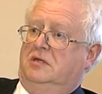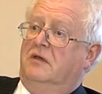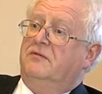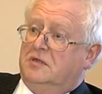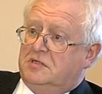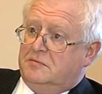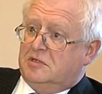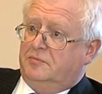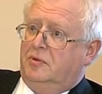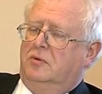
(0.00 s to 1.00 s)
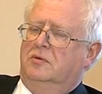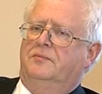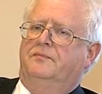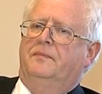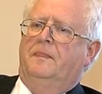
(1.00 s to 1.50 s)
like Victim Support
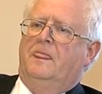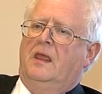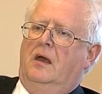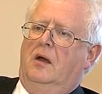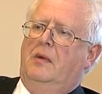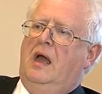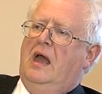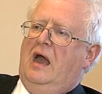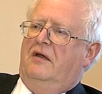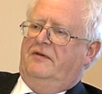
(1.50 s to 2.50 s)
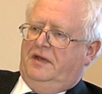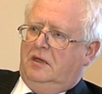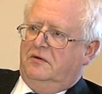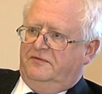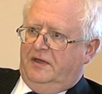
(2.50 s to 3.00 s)
have
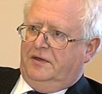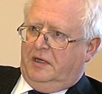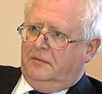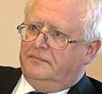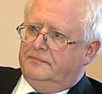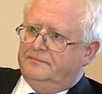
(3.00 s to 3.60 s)
adequate funding,